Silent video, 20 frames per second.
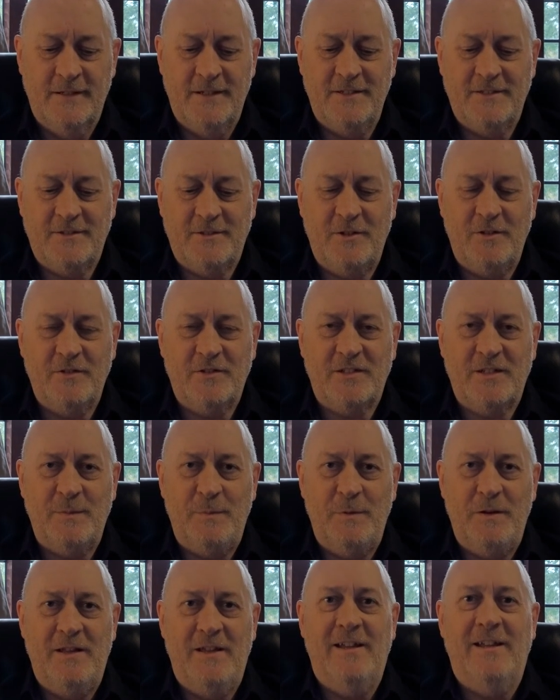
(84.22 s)
It's kind of
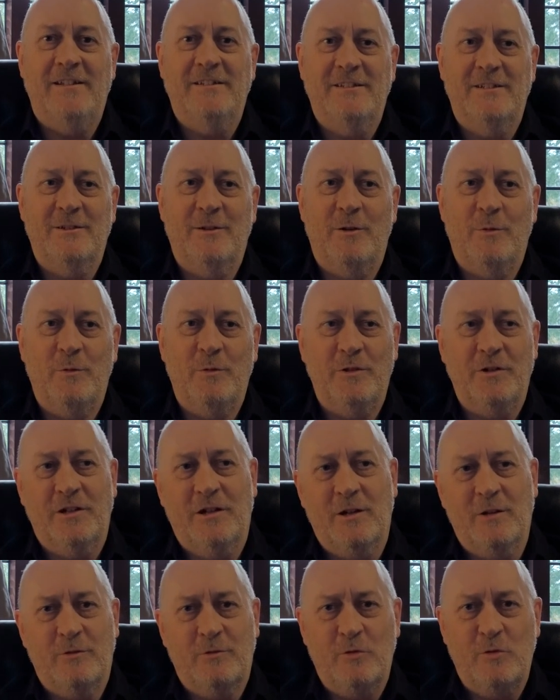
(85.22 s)
skipping ahead, you know. I wanted to
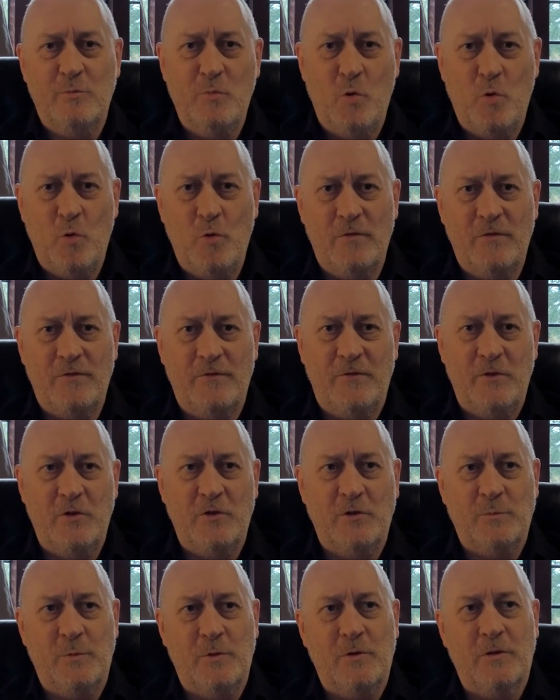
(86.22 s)
go through more of the
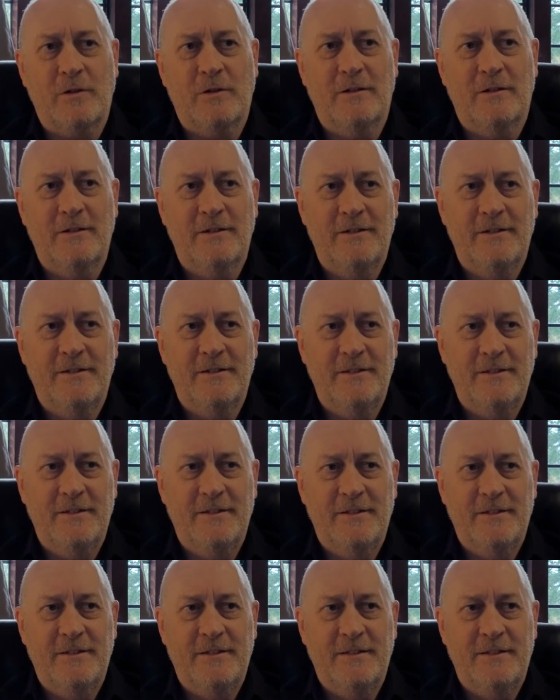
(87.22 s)
first book
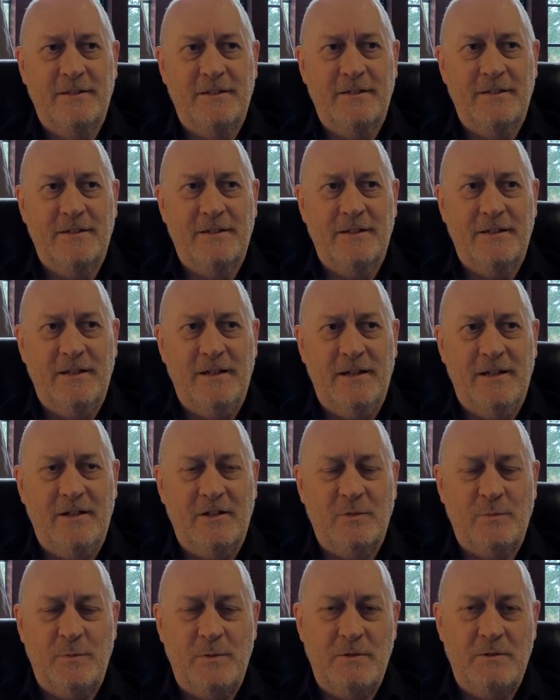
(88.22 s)
and
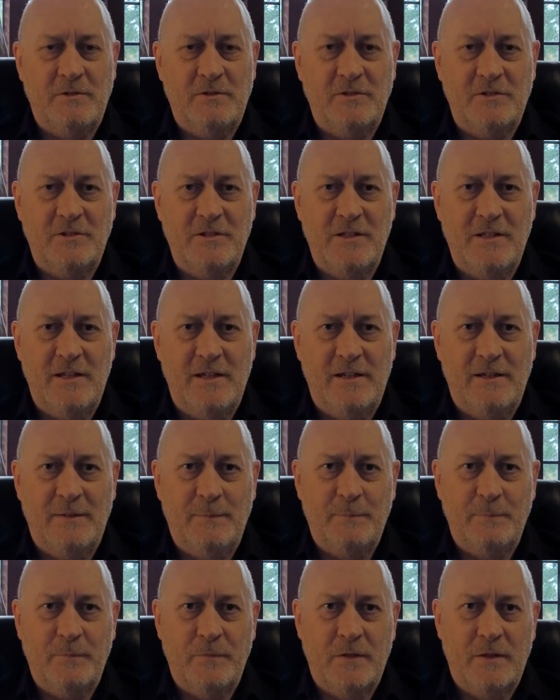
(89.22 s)
experiences in there,
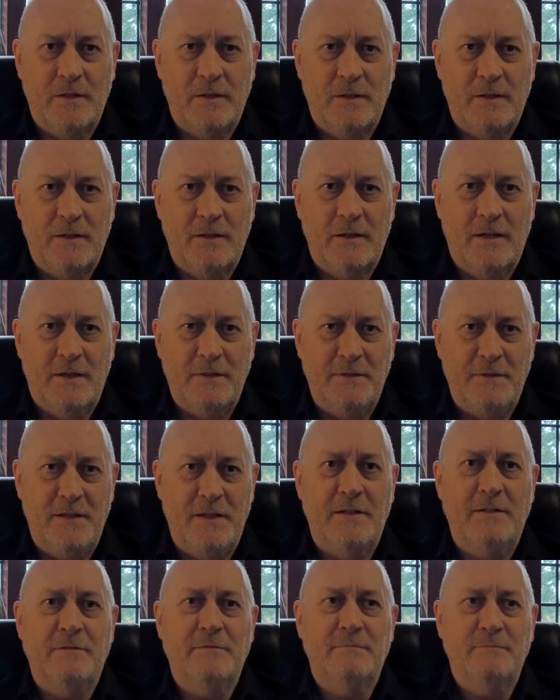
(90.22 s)
and
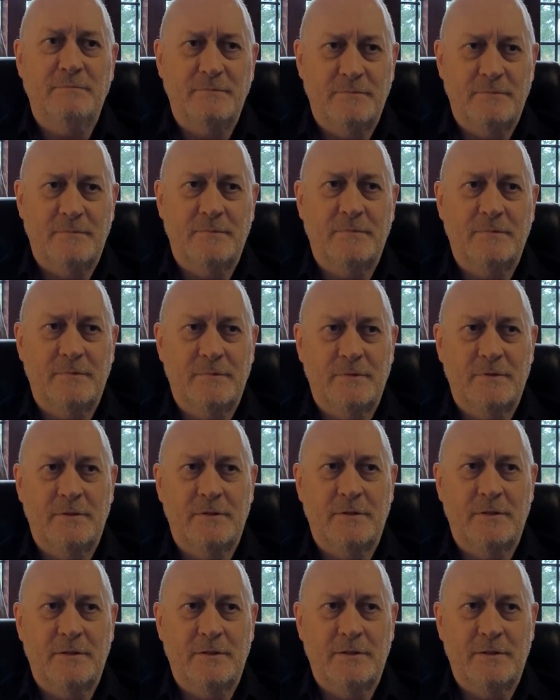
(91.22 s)
then
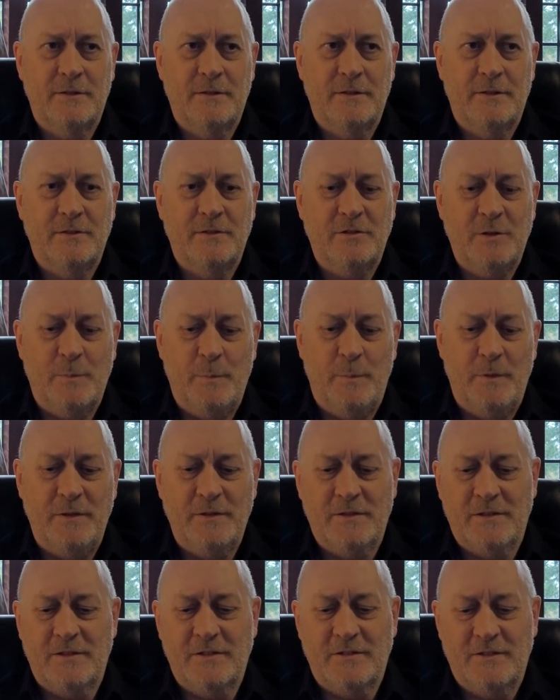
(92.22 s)
jump
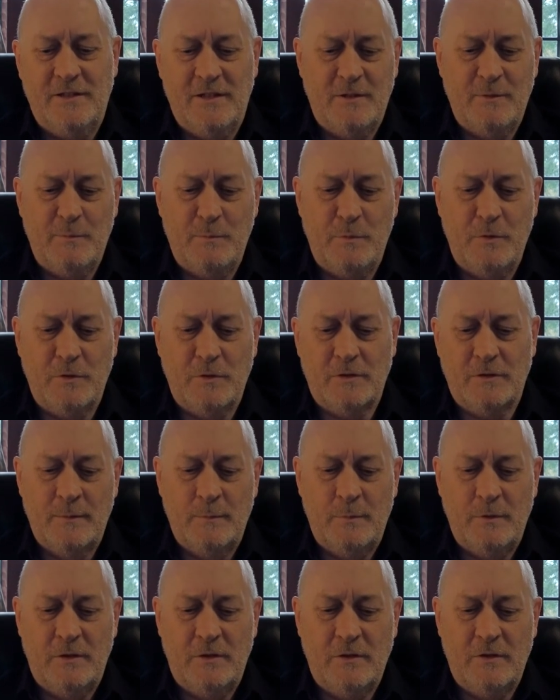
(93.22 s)
into the second book,
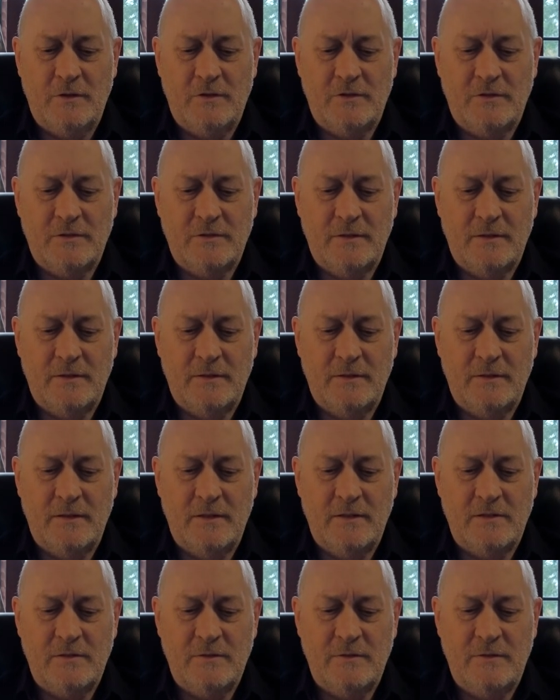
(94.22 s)
because
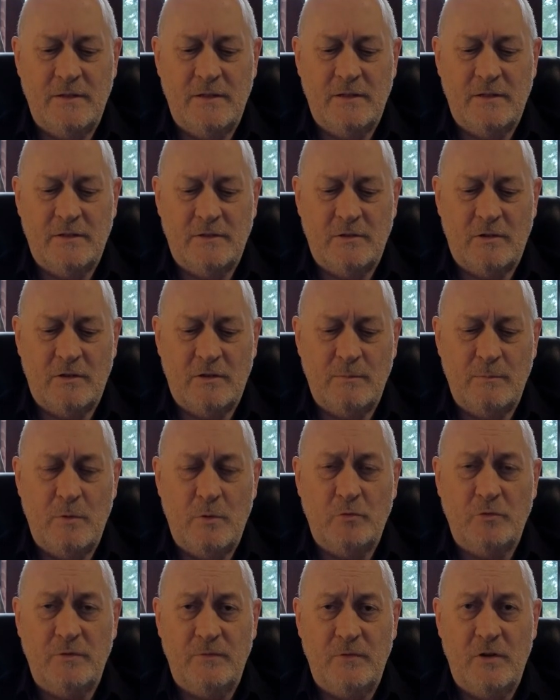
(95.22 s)
it's like a
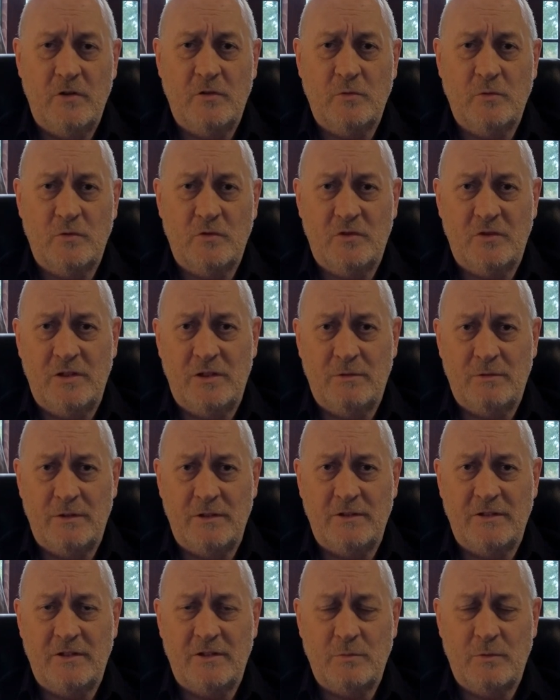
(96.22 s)
multiversal
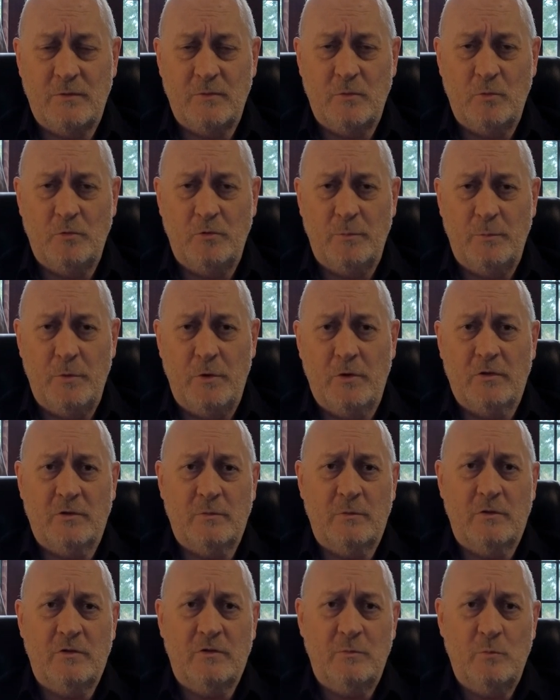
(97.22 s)
series. That's what I've called the books,
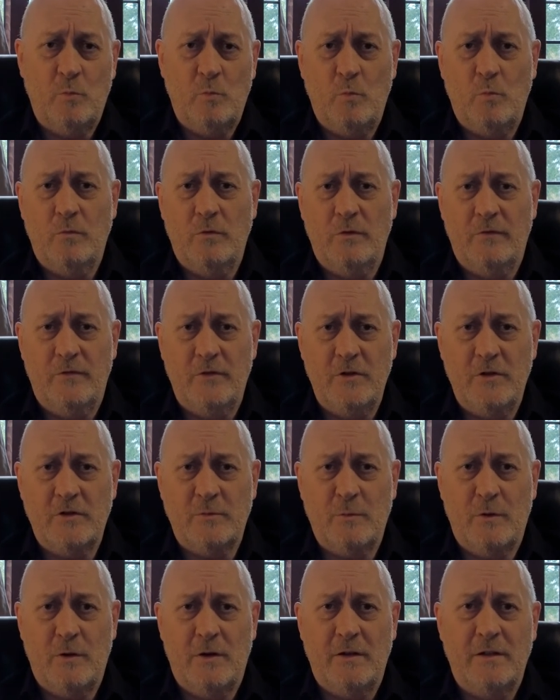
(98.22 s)
because the
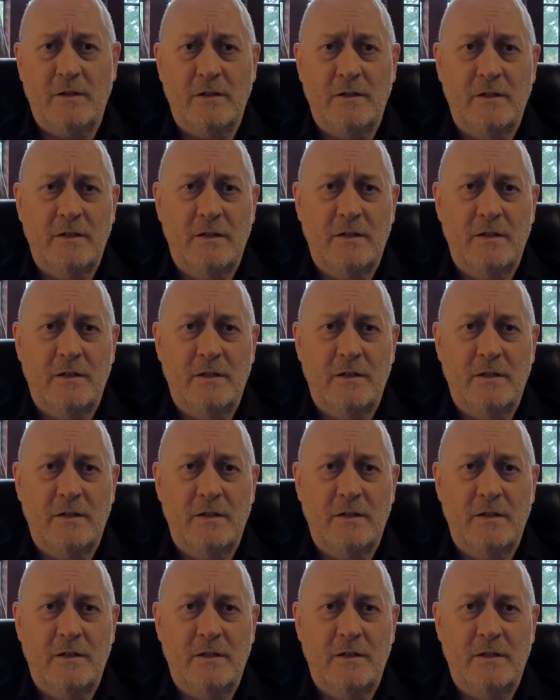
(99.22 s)
first one